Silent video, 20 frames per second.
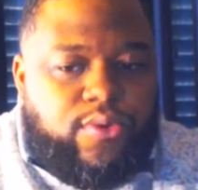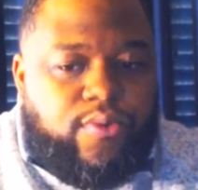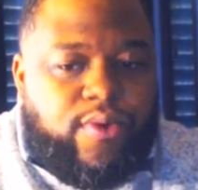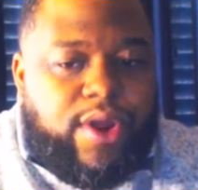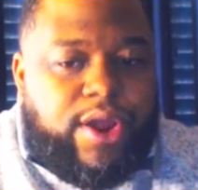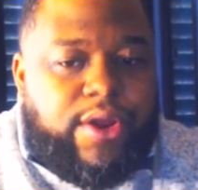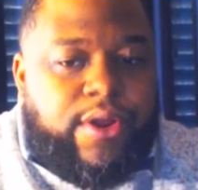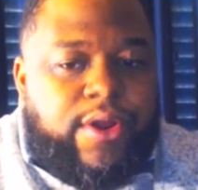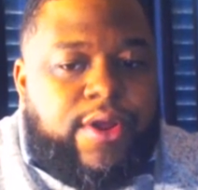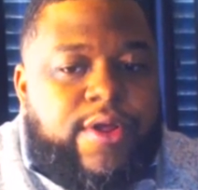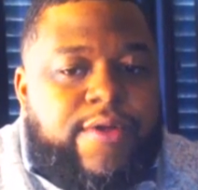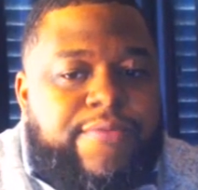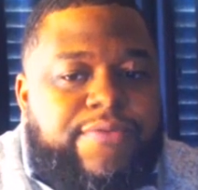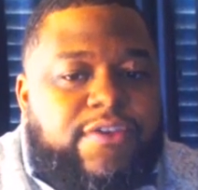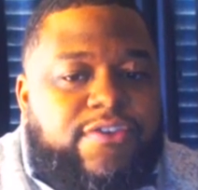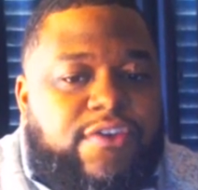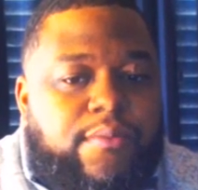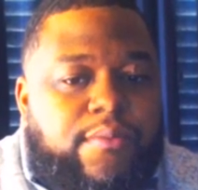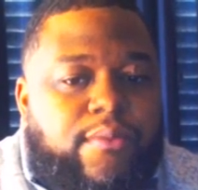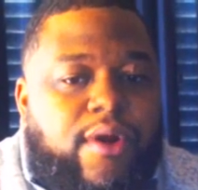right here to
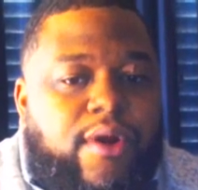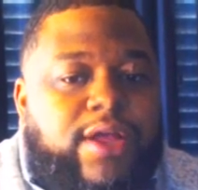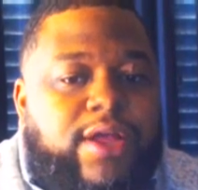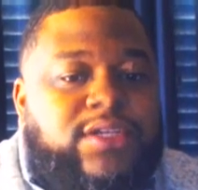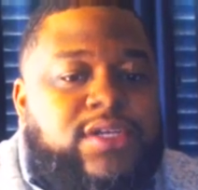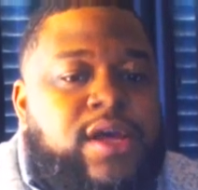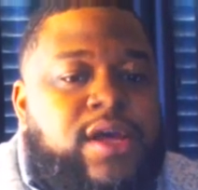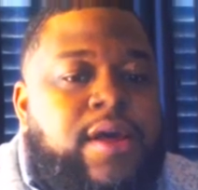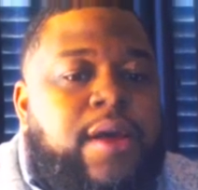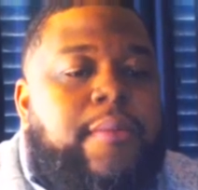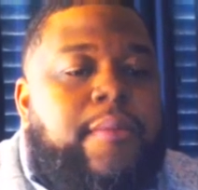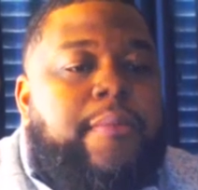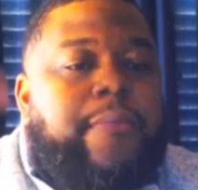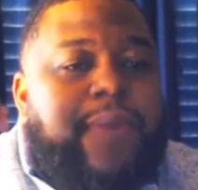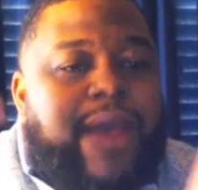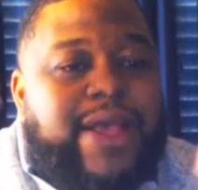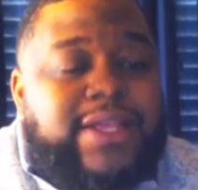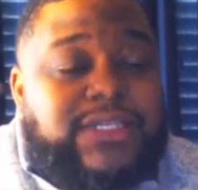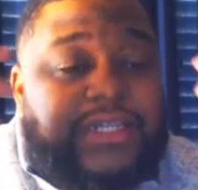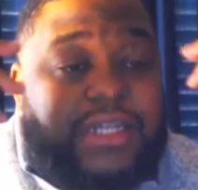summarize.
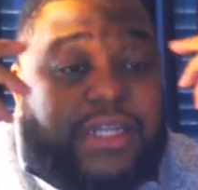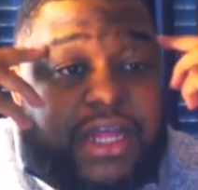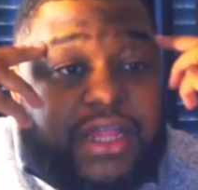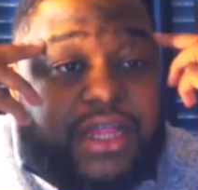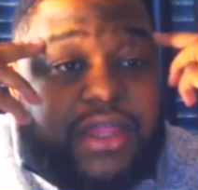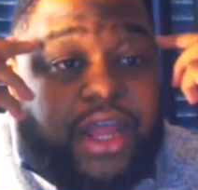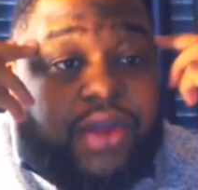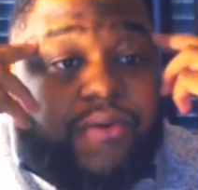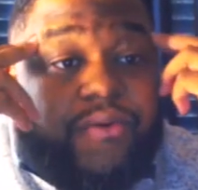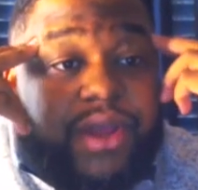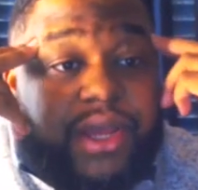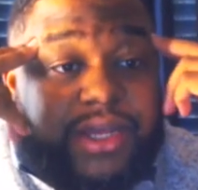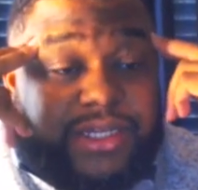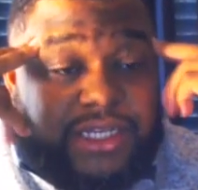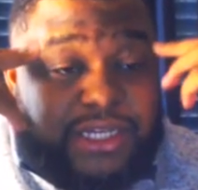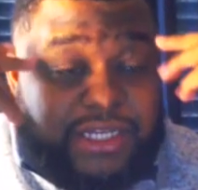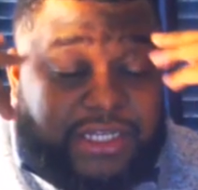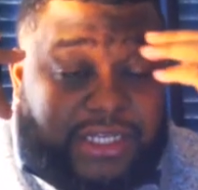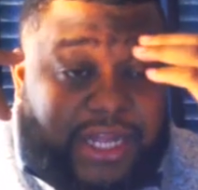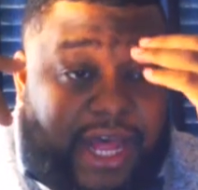Basically, the theory
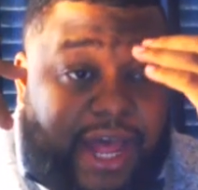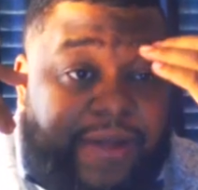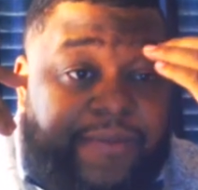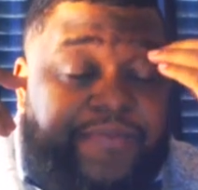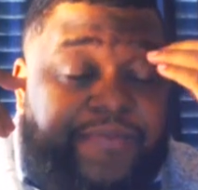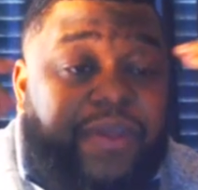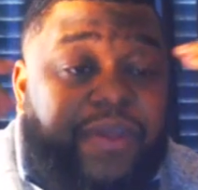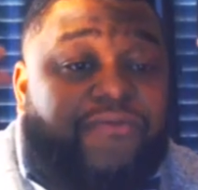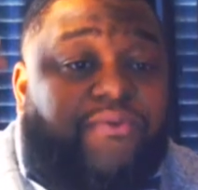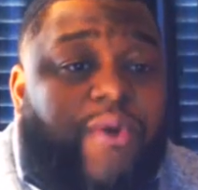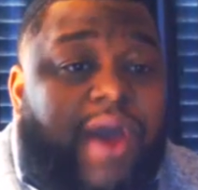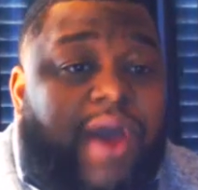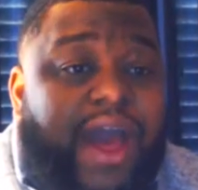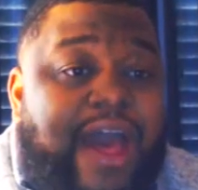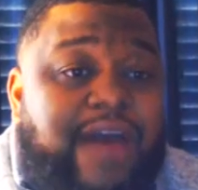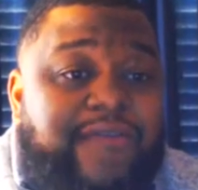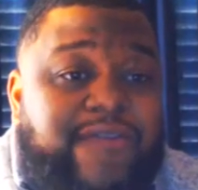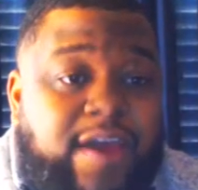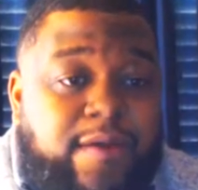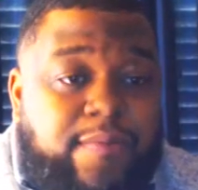is that if you
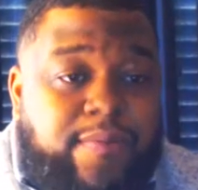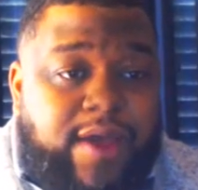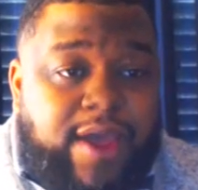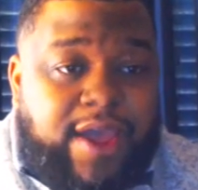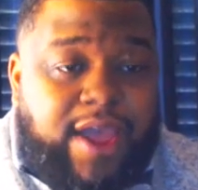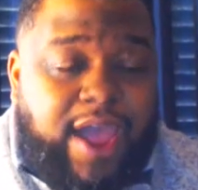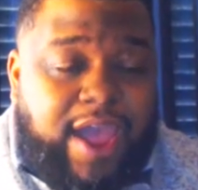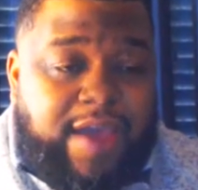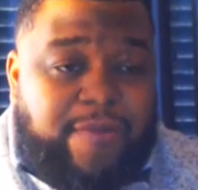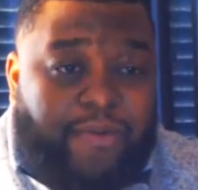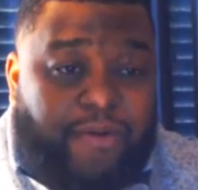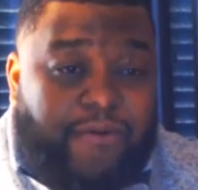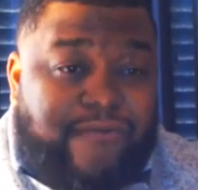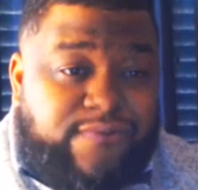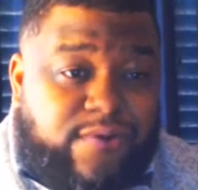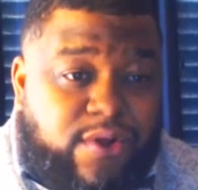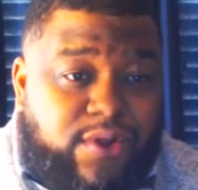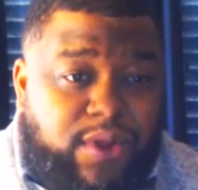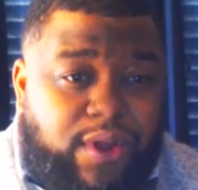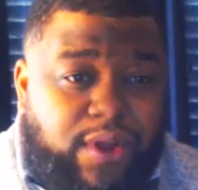have a
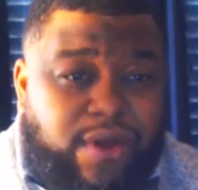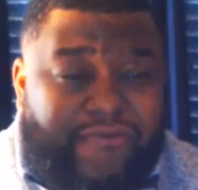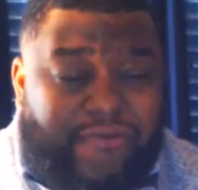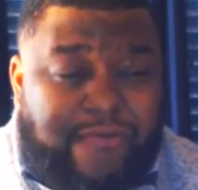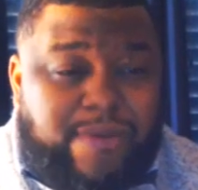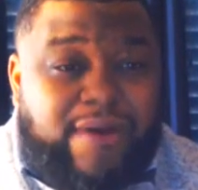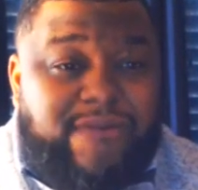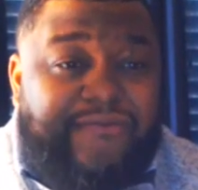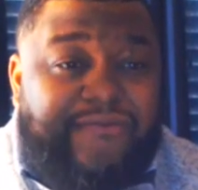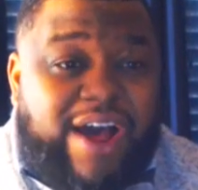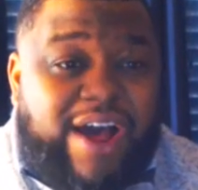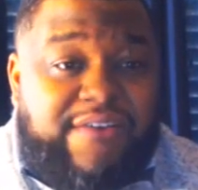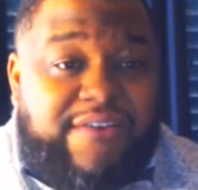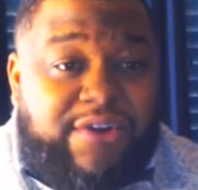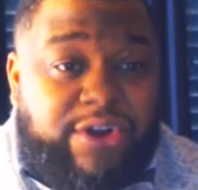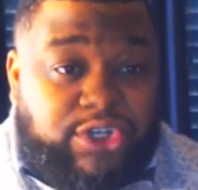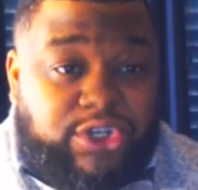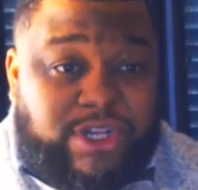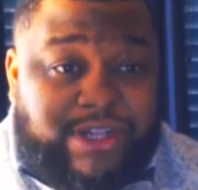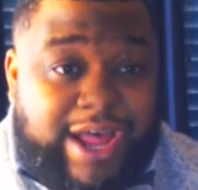portfolio of about
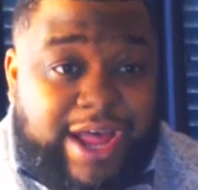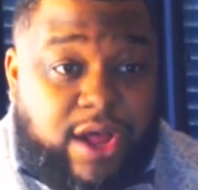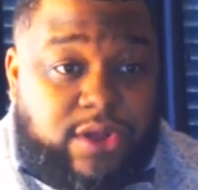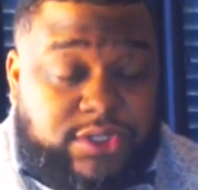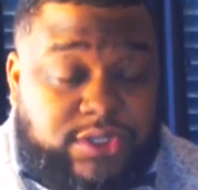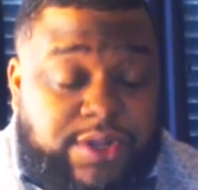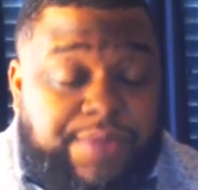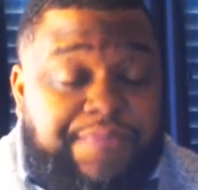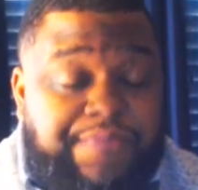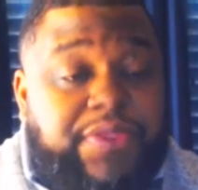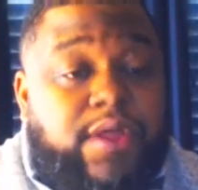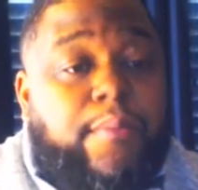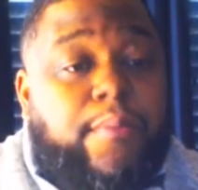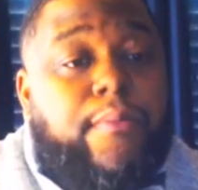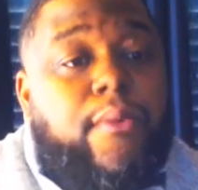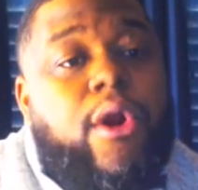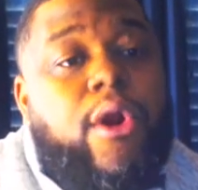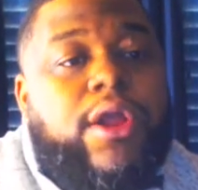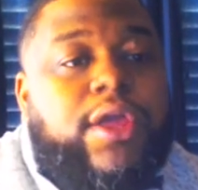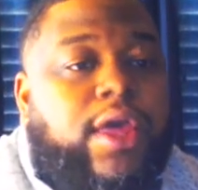500,000, the
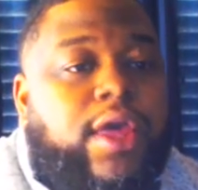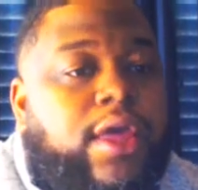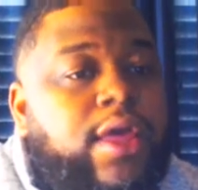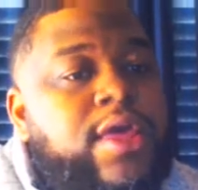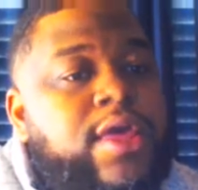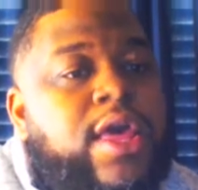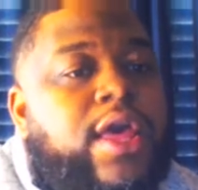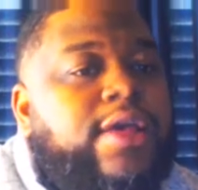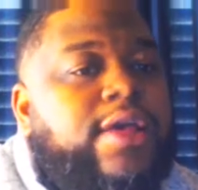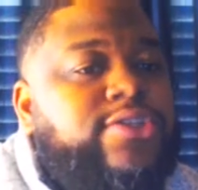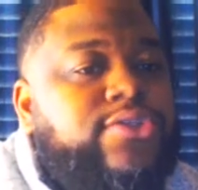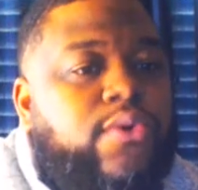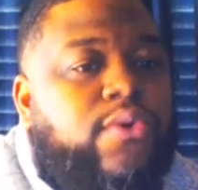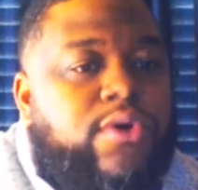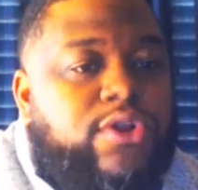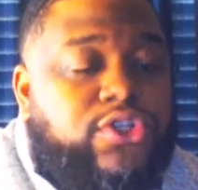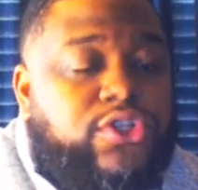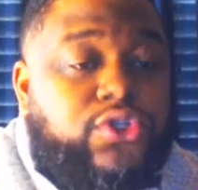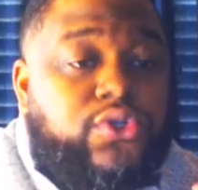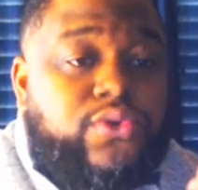market is
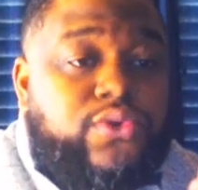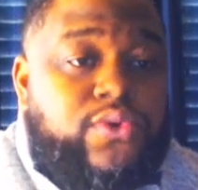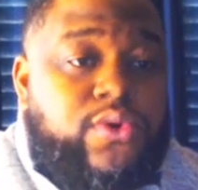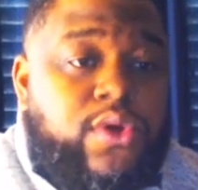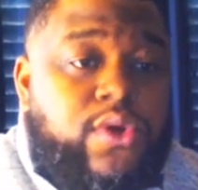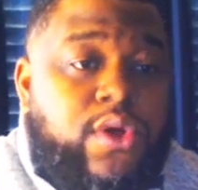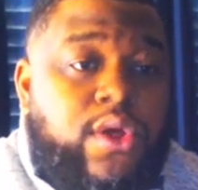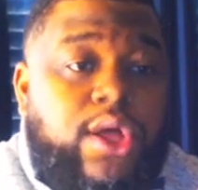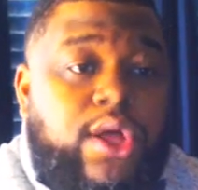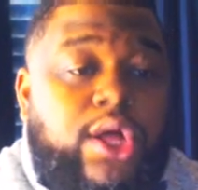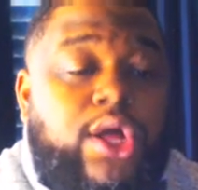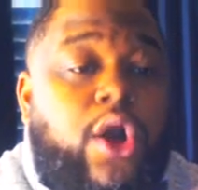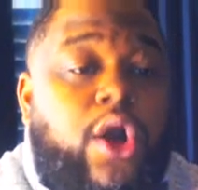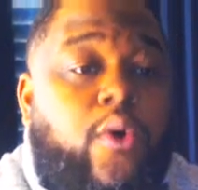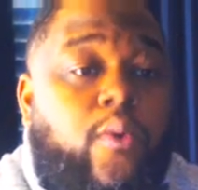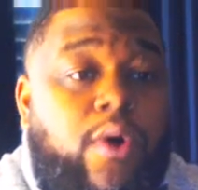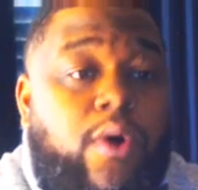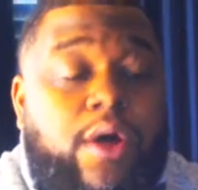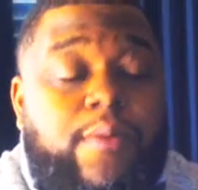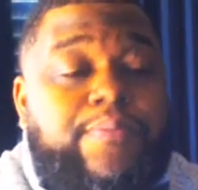going to
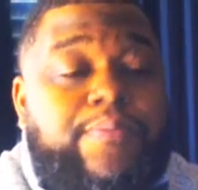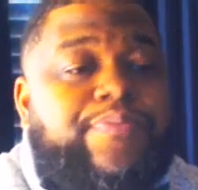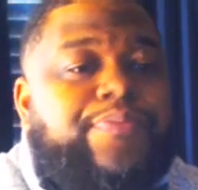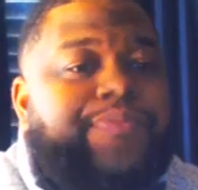go up